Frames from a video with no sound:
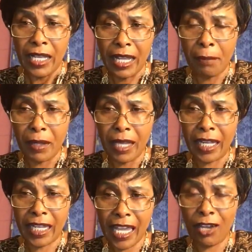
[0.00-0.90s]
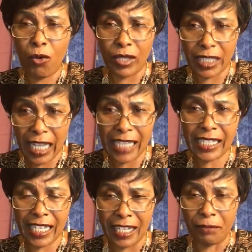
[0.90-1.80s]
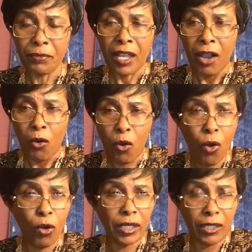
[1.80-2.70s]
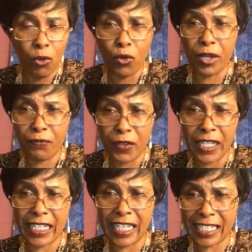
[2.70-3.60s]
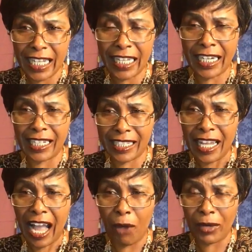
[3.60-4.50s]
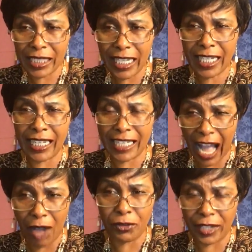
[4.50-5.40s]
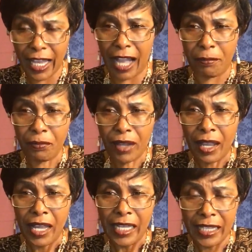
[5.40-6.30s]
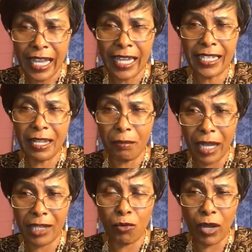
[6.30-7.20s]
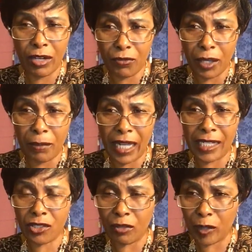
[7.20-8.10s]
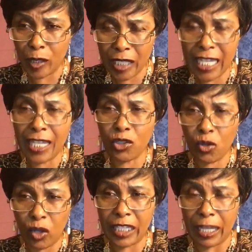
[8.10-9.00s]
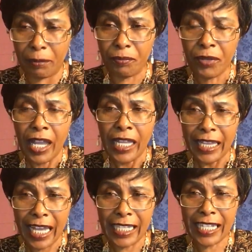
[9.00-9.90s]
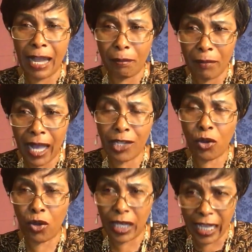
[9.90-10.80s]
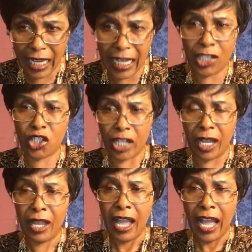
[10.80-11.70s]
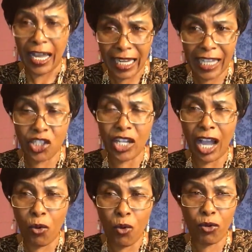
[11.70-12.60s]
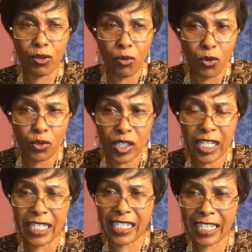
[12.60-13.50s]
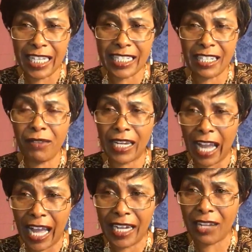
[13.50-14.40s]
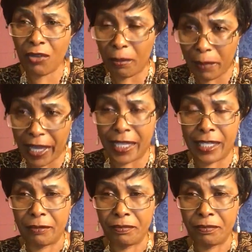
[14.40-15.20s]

the king was asking. Who reveals the secret, our secret out there? And then the man, one of the men is king told them, there is a man called Elijah, who sees things even under your bed.